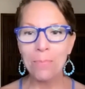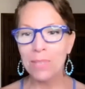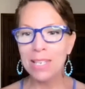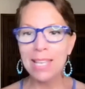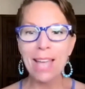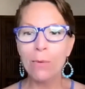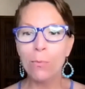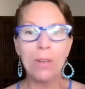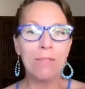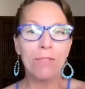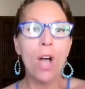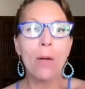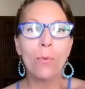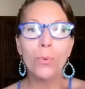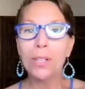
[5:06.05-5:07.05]
Yet we've
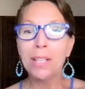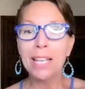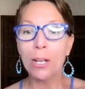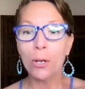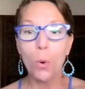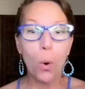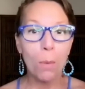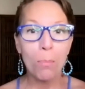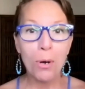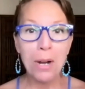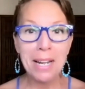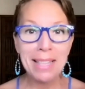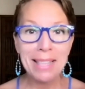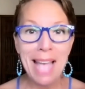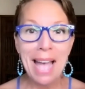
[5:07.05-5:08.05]
not really
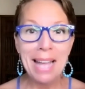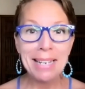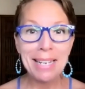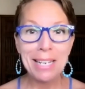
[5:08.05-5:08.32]
incorporated that